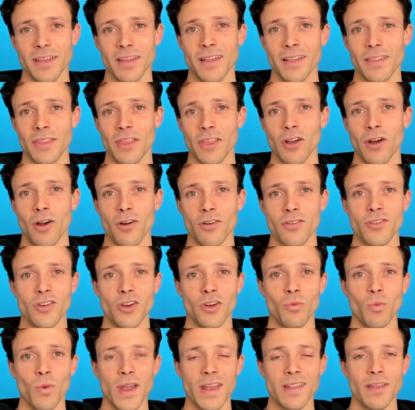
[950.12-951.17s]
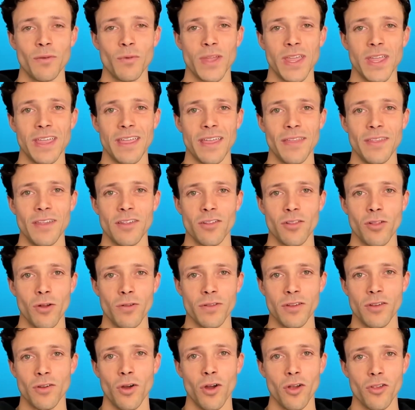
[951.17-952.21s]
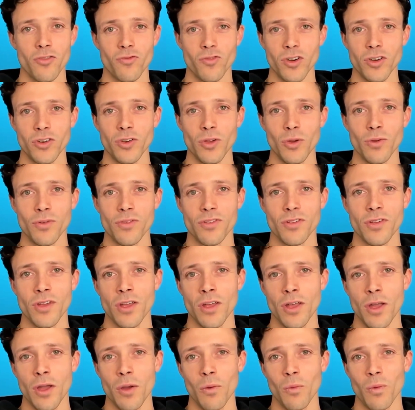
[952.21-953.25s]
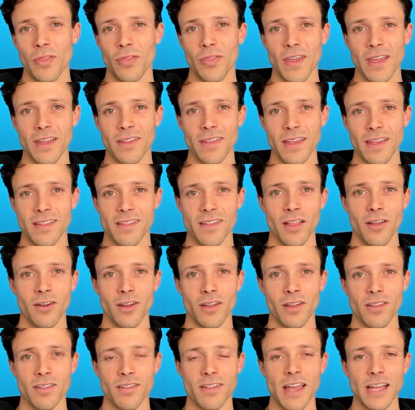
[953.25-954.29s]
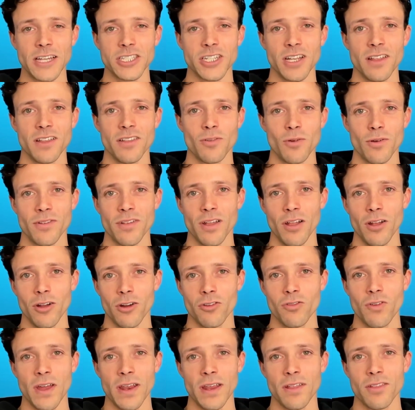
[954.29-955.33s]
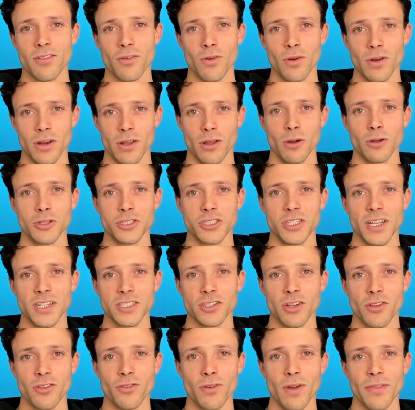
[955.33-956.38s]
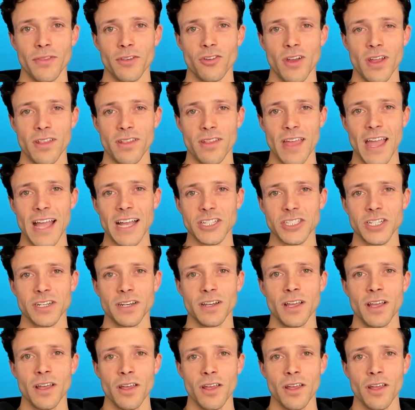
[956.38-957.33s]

There are certain ways that we could get these closing costs reduced with things like seller concessions or seller credits or negotiations throughout the transaction.